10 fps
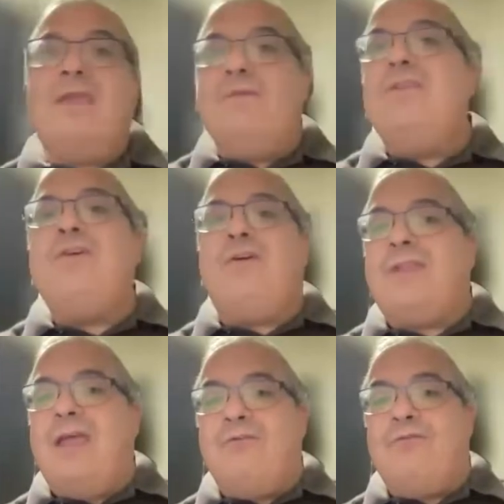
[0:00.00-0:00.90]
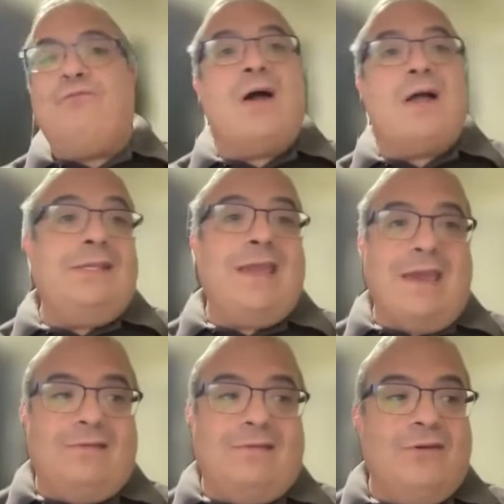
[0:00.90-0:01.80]
We don't have one
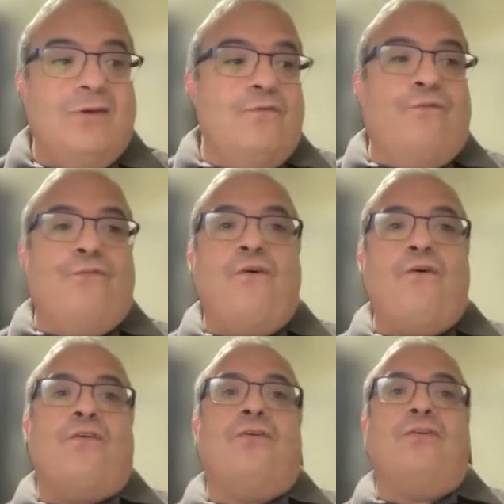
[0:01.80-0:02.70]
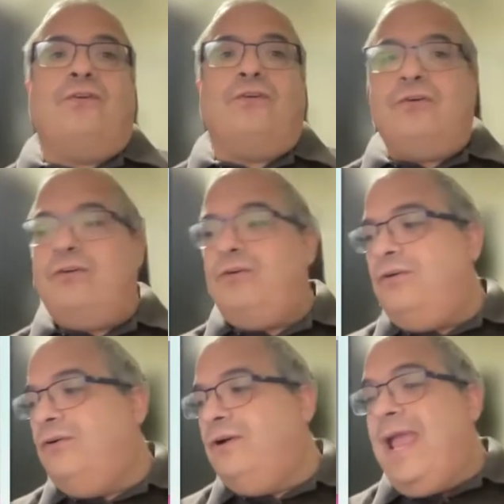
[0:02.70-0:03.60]
yet for
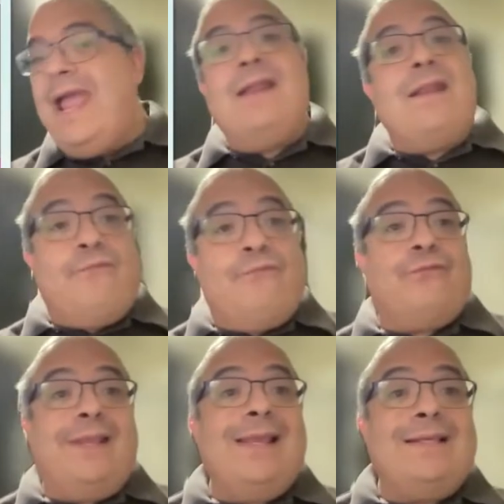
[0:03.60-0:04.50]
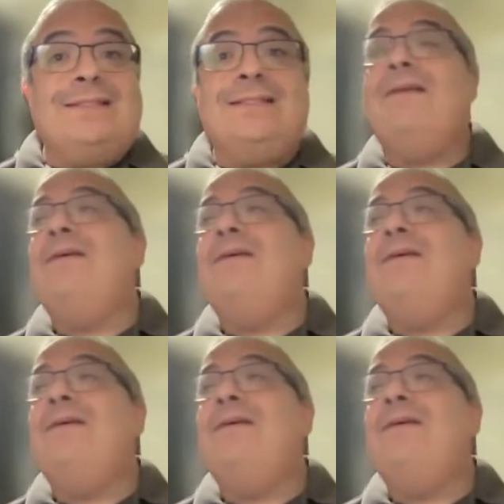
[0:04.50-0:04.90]
NFTs.